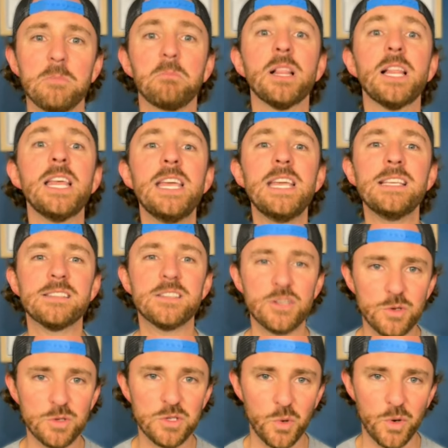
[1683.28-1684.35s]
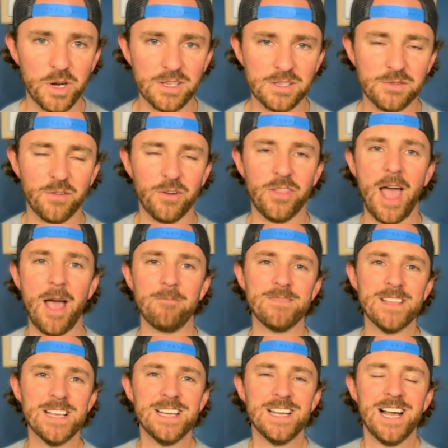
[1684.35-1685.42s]
Please do join us for that.
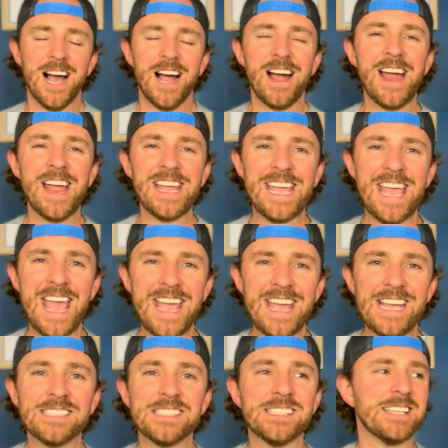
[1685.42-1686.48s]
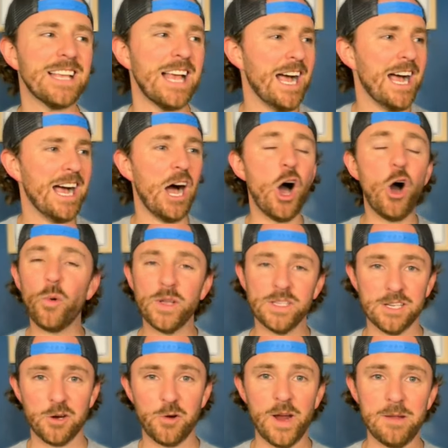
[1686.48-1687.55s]
All right, gang, it's always a
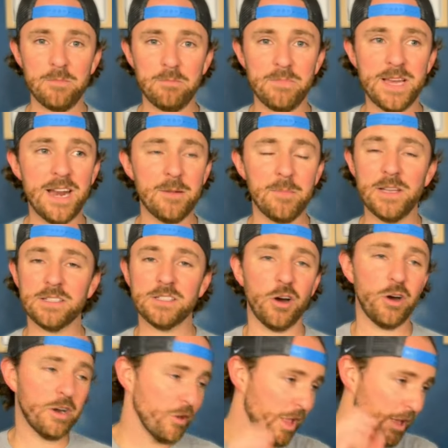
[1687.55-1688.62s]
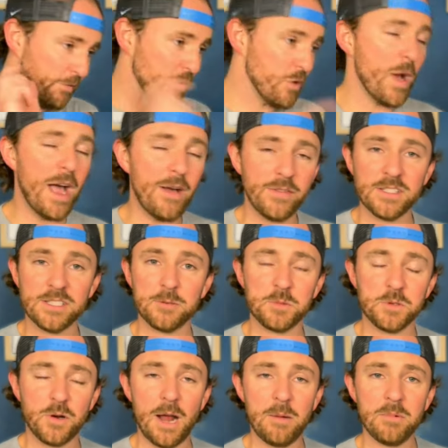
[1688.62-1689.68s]
great day to be a Tar Heel. If you haven't
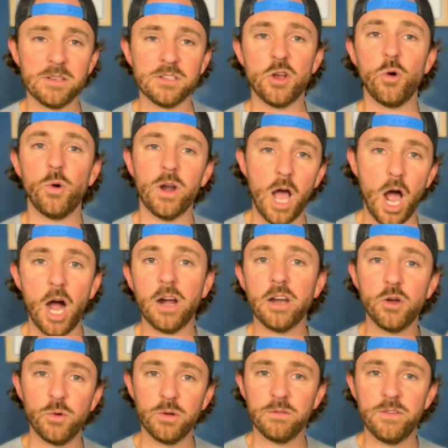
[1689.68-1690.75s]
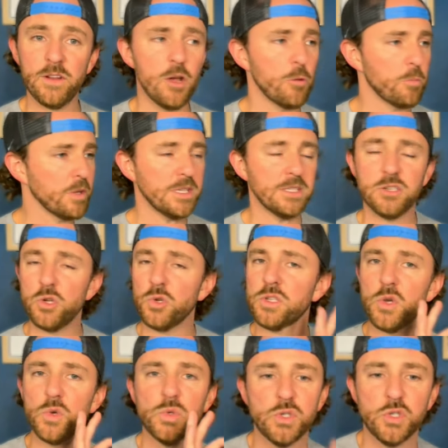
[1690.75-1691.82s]
subscribed to the show on audio and video, please do
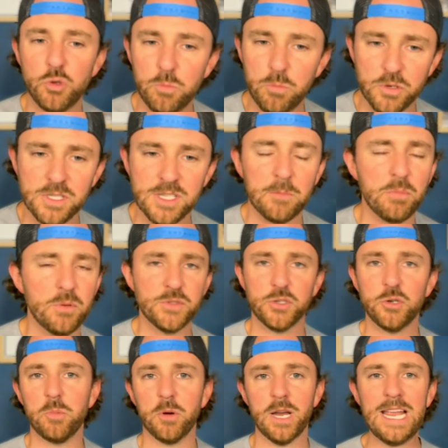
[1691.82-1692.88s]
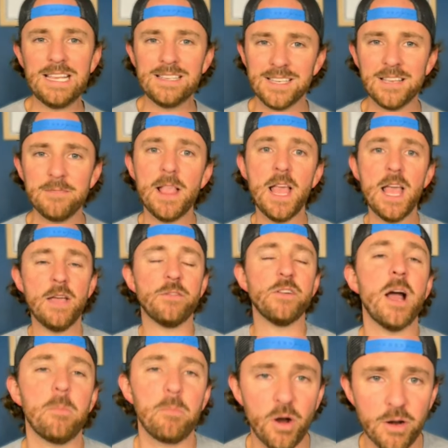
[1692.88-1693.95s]
so. Super simple, super easy. If you're
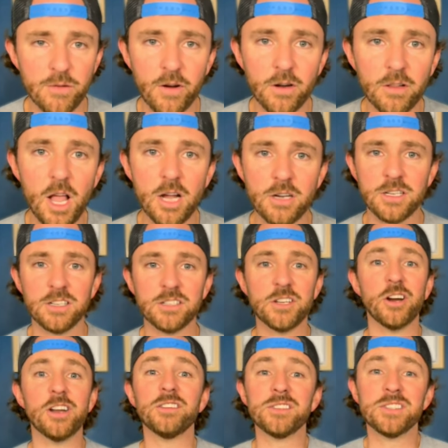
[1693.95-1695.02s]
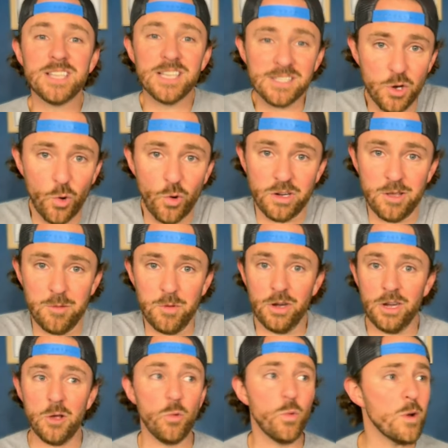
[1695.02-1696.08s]
not part of our Locked On Tar Heels Discord
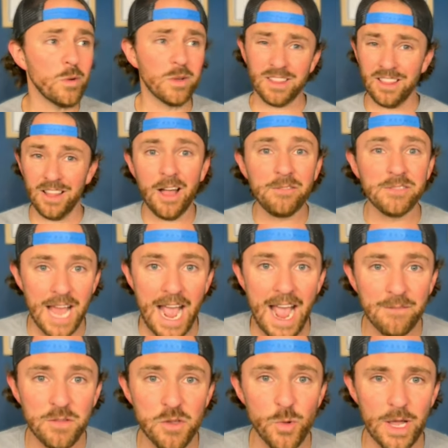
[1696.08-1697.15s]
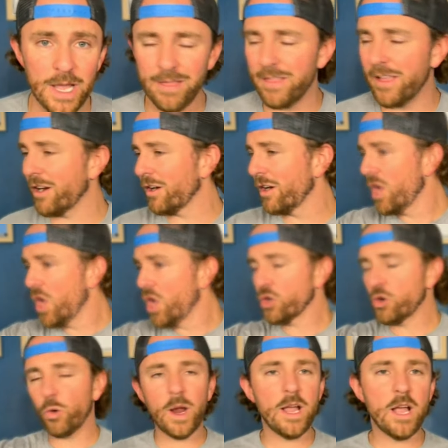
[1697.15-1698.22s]
community, we would love to have you in there.
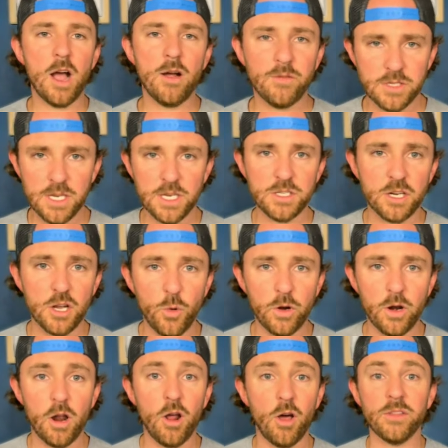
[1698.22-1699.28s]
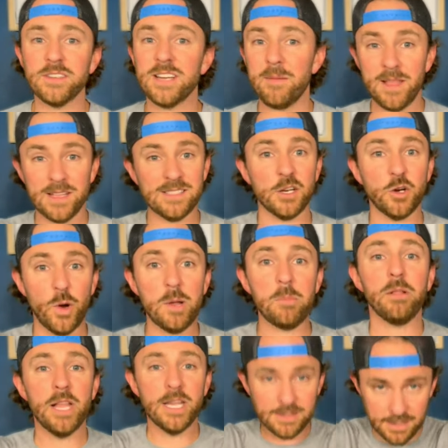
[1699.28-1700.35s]
Great conversation going on all the time. That's a great
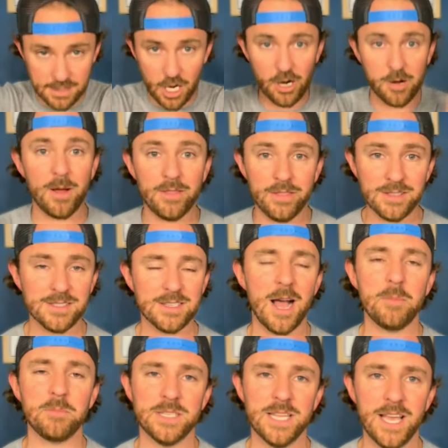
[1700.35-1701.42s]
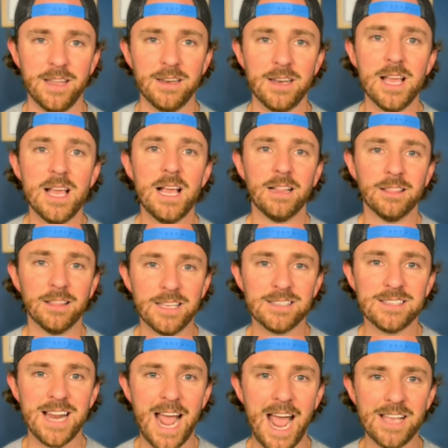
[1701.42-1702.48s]
place to talk about this top 10
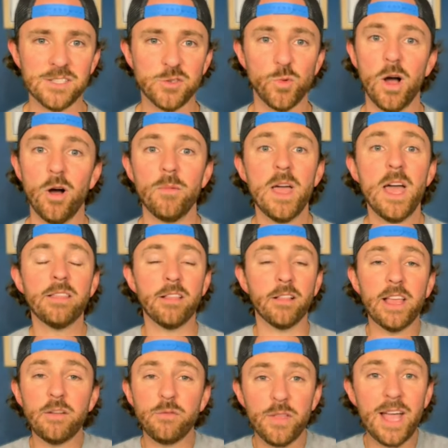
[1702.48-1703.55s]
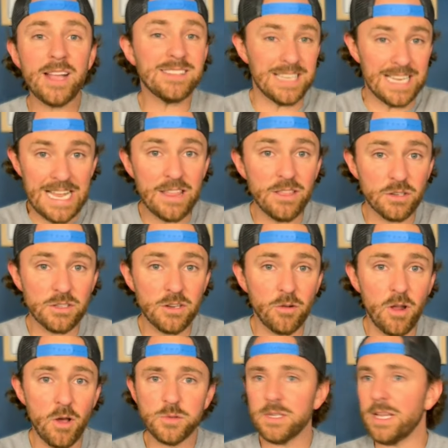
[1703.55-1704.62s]
list as well. The link for that's in the show
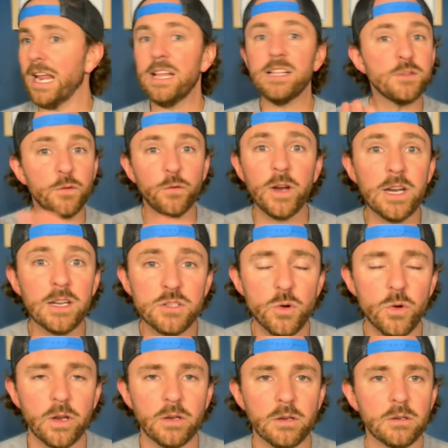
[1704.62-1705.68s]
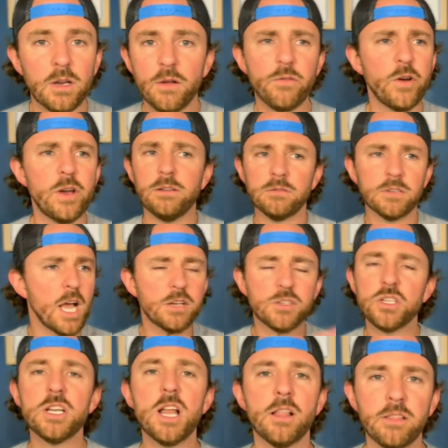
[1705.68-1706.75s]
notes, and it's free to join. Free. Cost
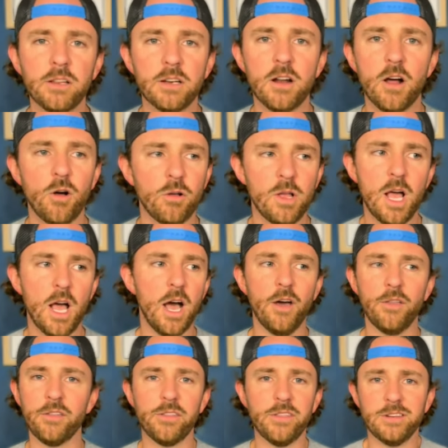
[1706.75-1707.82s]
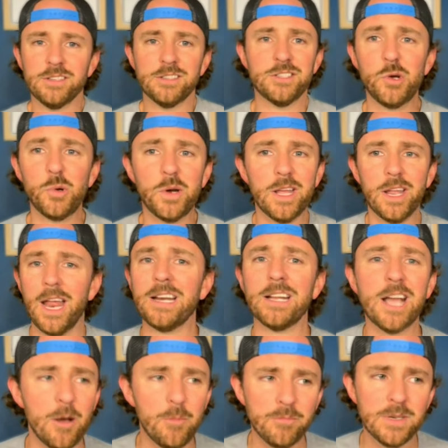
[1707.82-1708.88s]
you nothing at all other than just doing it, and
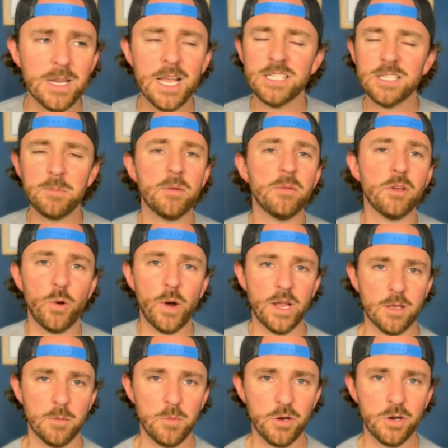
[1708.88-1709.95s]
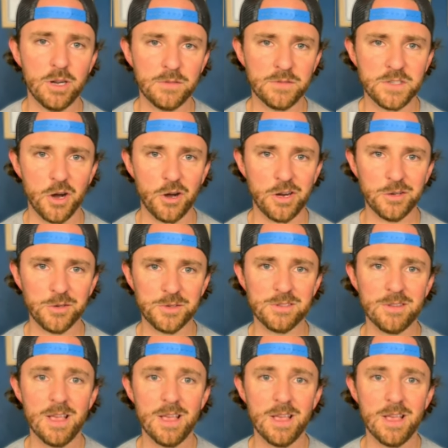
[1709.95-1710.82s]
come to be with a great community of Tar Heels.